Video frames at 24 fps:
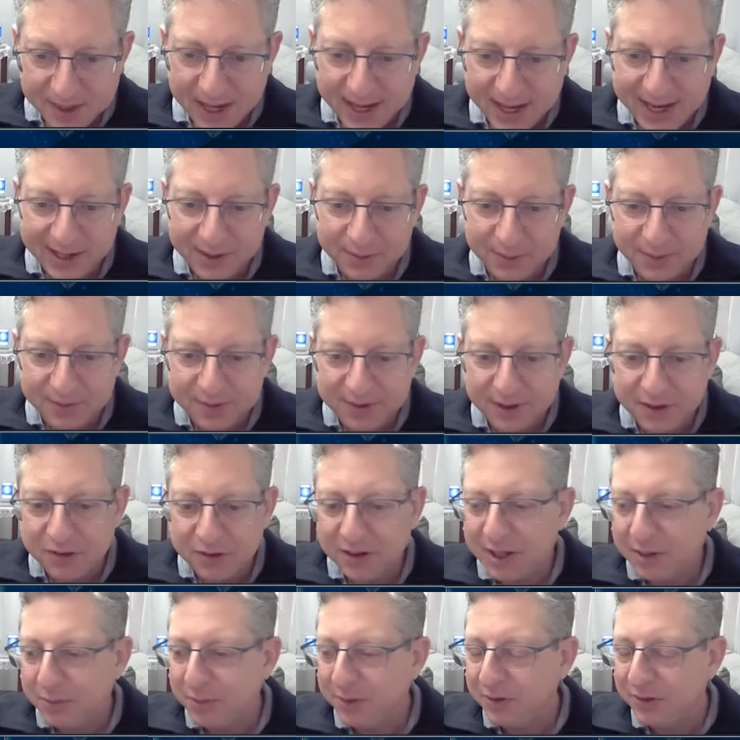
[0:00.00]
And
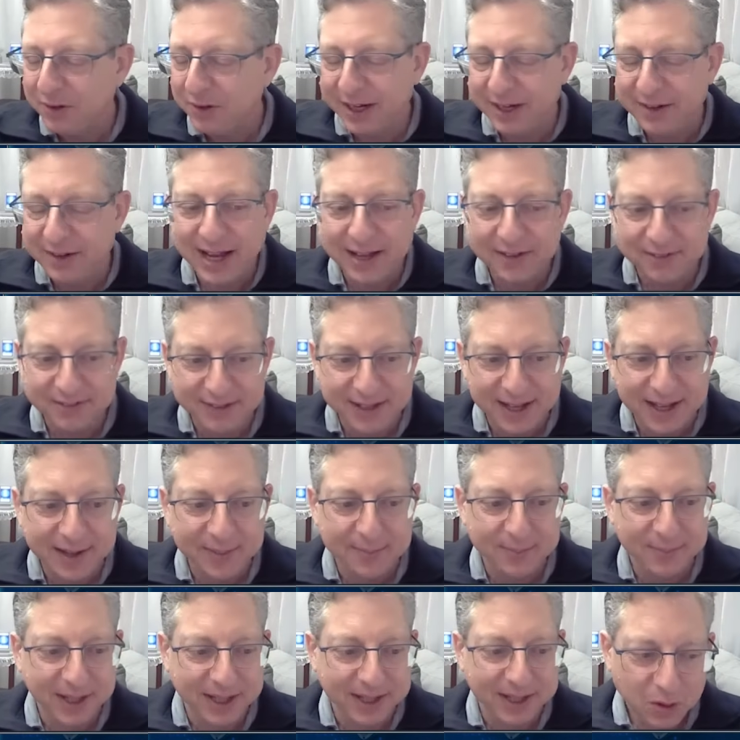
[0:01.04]
essentially, we try to ask
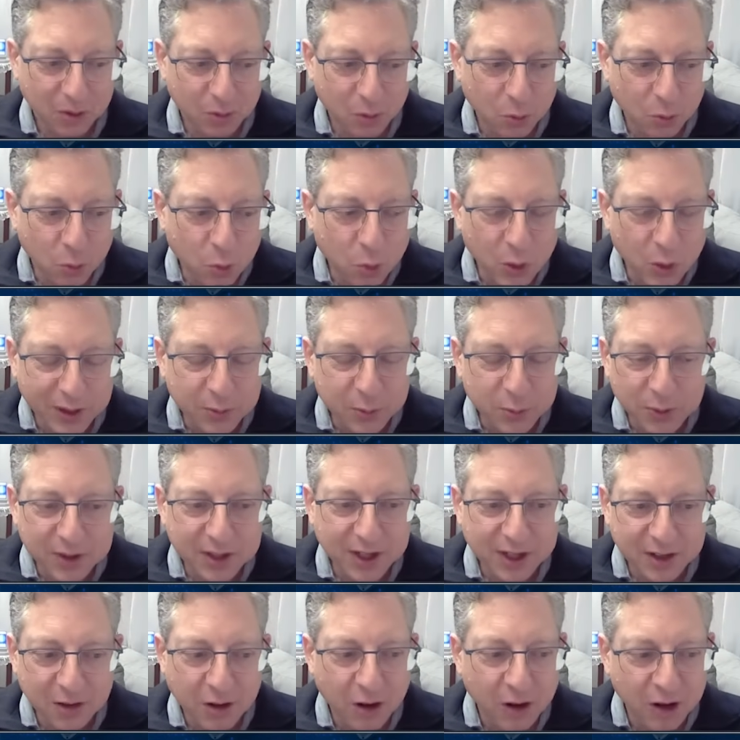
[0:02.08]
them, like, what would
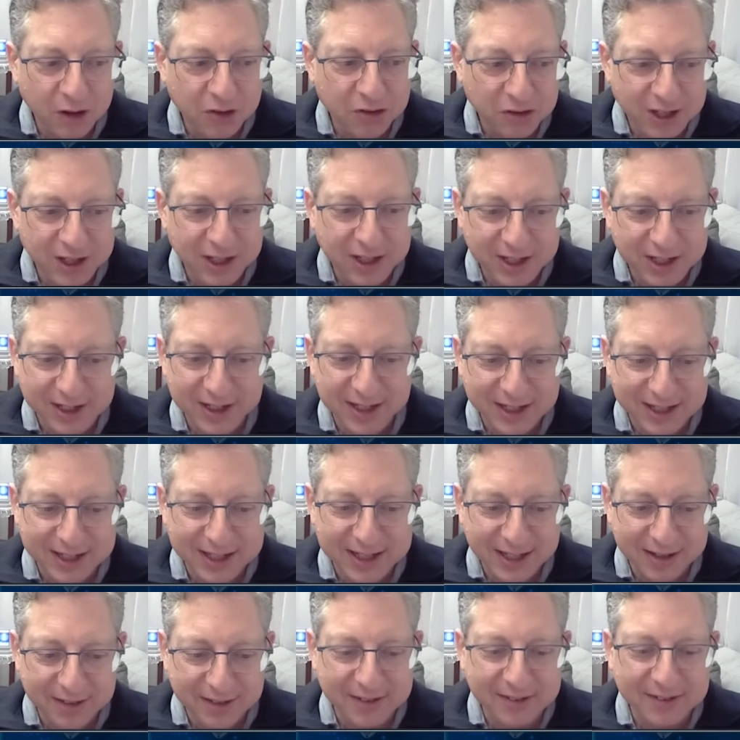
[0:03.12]
technology
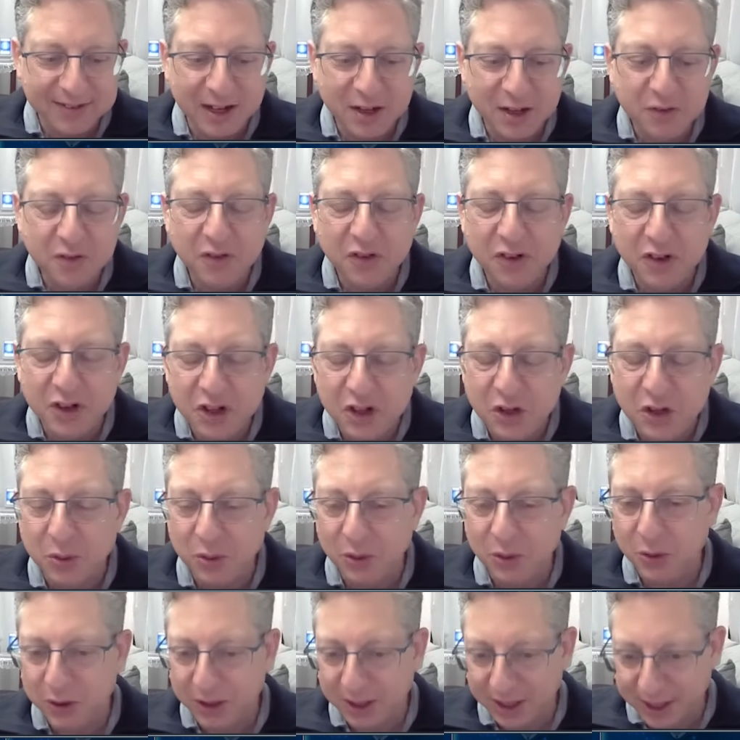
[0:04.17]
that's designed for you
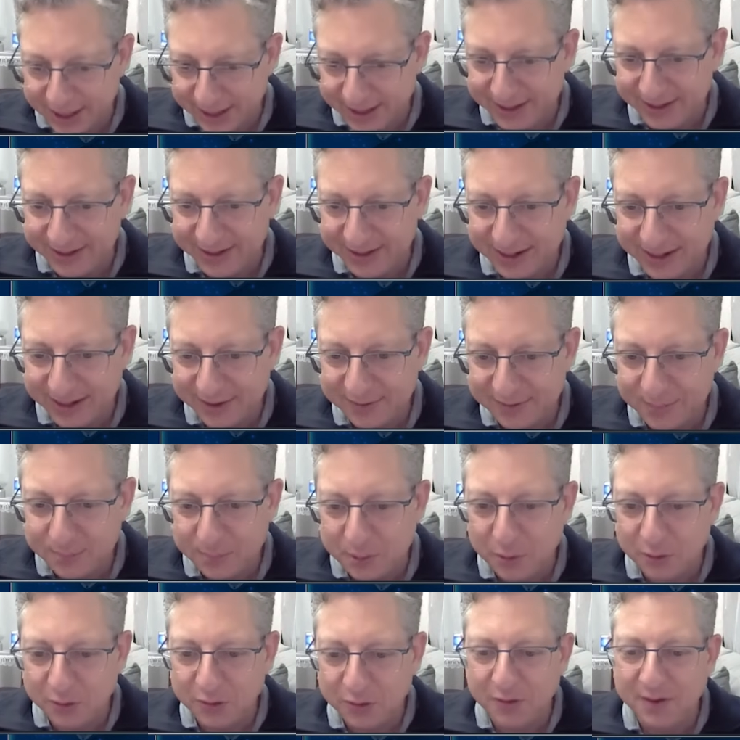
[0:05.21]
look like, as
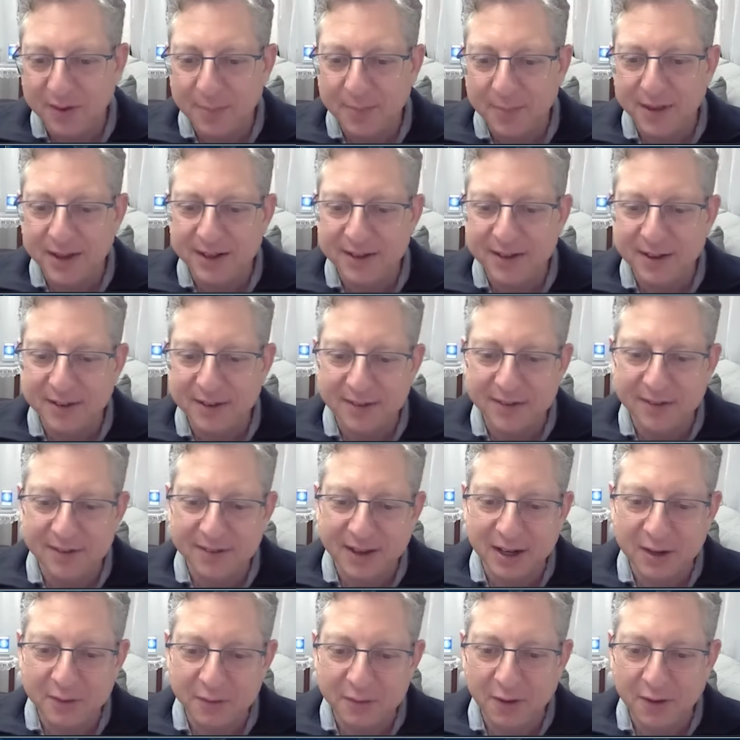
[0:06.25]
opposed to something that's
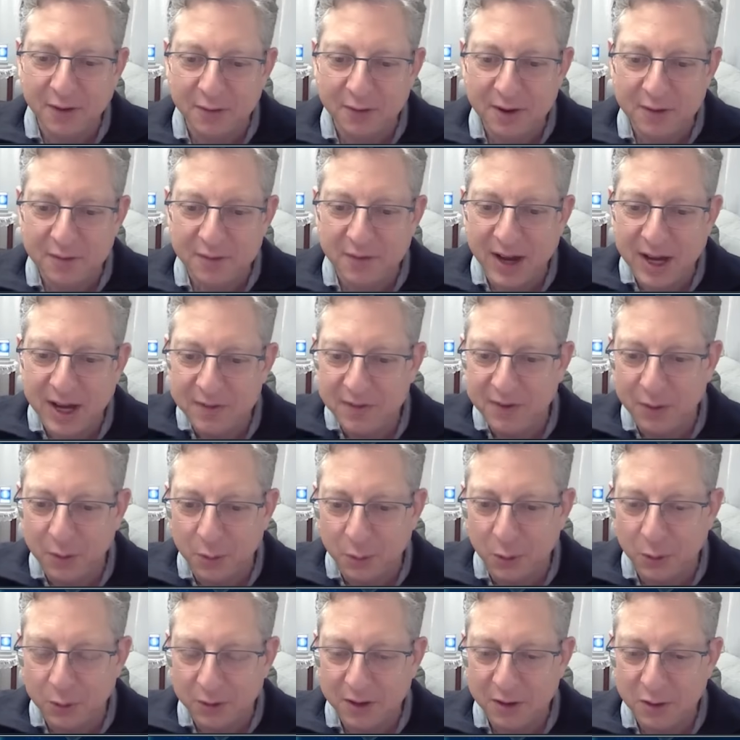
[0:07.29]
designed for a 35
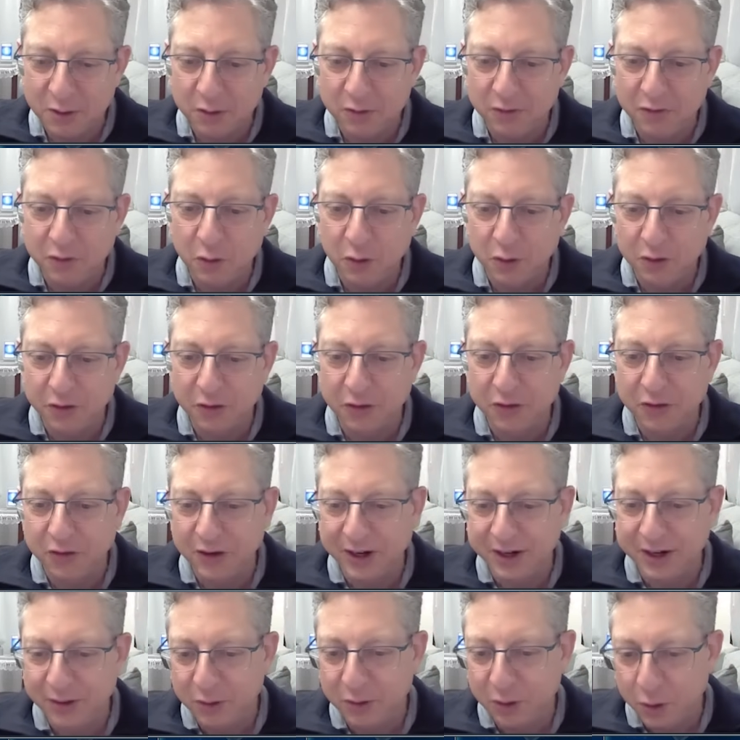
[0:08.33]
year old and you're forced to
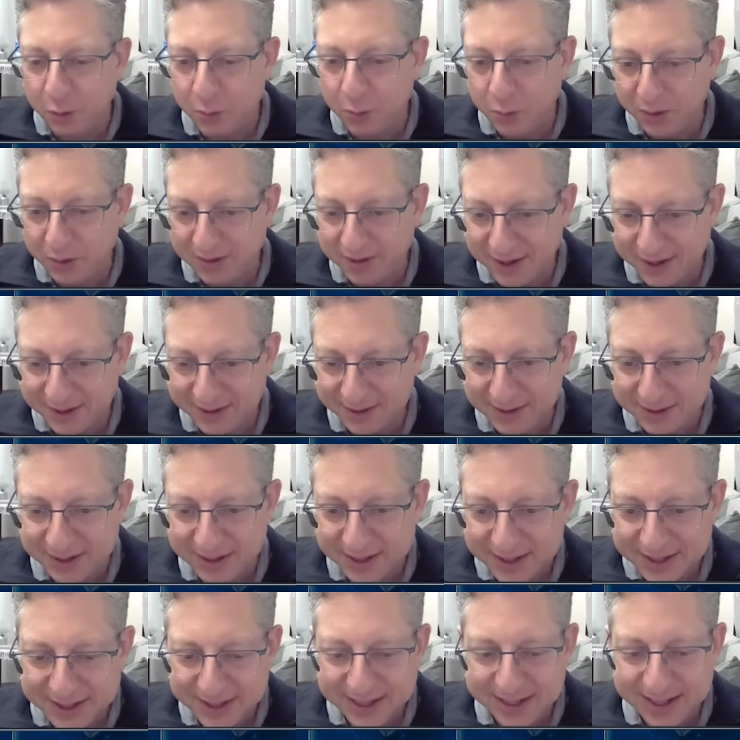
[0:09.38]
try to cope with it?
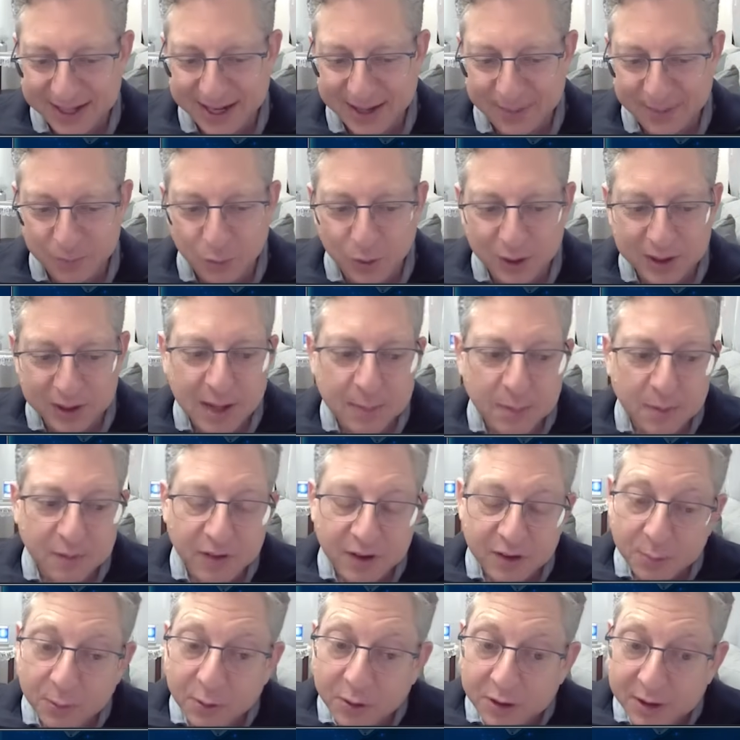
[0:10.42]
Um, what type of
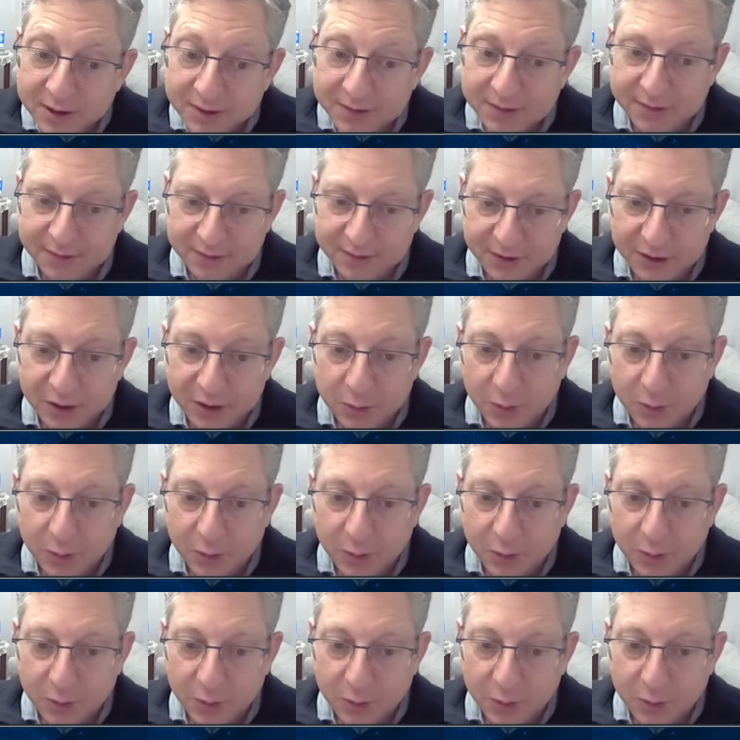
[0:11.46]
experiences do you